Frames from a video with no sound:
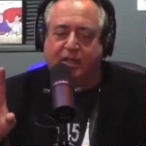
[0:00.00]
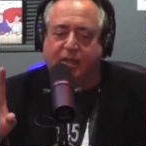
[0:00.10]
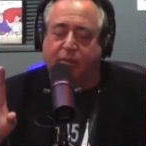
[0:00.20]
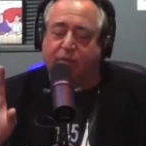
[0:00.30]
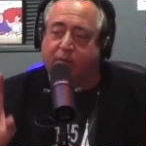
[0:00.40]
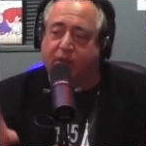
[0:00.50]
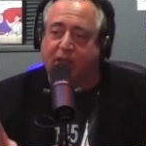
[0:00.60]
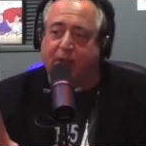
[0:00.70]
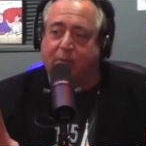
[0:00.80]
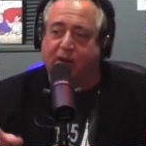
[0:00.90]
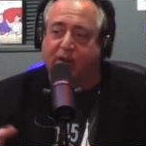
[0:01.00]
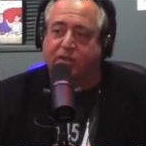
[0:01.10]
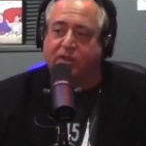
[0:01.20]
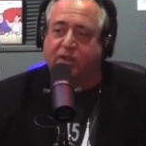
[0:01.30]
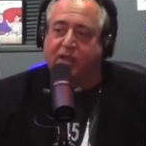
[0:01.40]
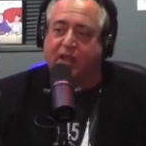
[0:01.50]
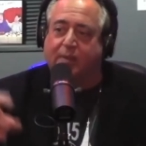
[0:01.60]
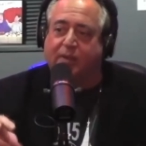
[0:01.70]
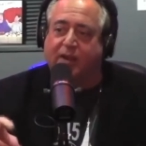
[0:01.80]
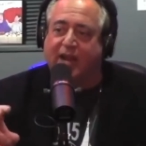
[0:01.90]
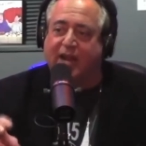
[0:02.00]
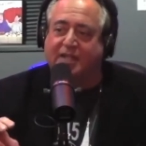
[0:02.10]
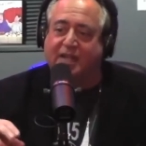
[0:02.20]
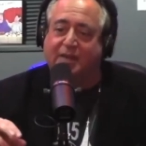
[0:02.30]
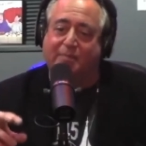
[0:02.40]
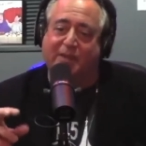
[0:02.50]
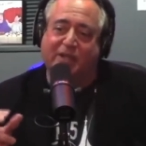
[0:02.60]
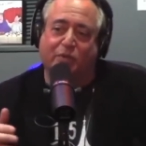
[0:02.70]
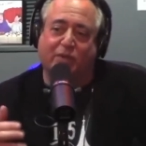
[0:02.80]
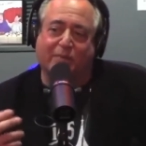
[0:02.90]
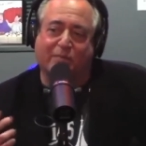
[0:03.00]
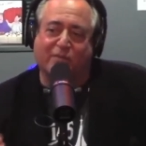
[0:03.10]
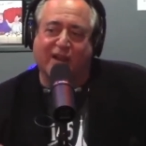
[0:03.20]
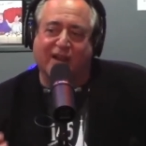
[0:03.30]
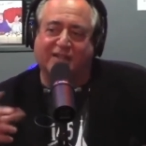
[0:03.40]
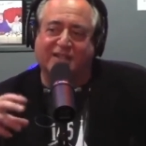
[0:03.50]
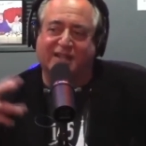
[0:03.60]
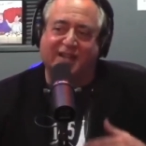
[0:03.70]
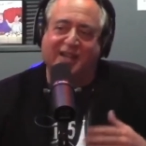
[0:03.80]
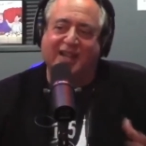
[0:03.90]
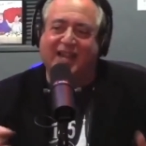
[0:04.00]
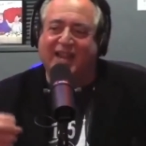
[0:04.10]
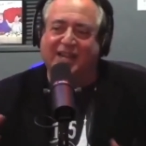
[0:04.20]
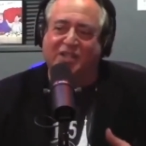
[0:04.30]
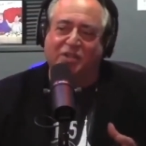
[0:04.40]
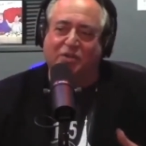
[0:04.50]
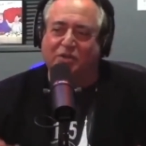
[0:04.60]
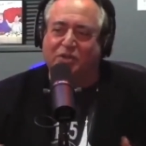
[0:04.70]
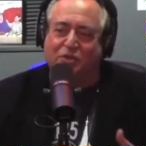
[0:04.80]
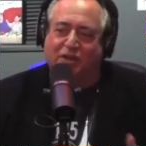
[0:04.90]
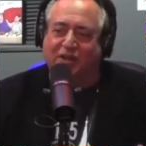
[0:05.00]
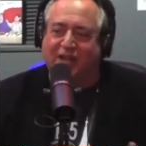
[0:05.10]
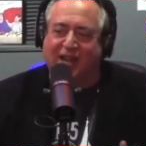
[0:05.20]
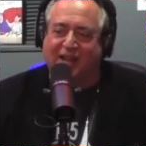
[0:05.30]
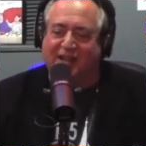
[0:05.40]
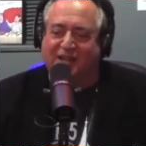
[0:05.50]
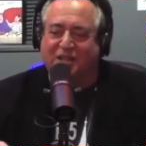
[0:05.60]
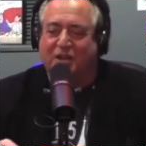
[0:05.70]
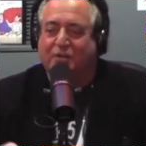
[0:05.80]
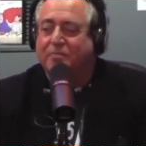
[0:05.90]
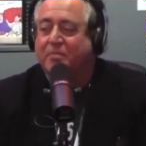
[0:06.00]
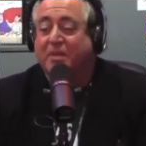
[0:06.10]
they were from Calabria. So the Calabrian accent mixed with the Bronx had its own sort of dialect, you know?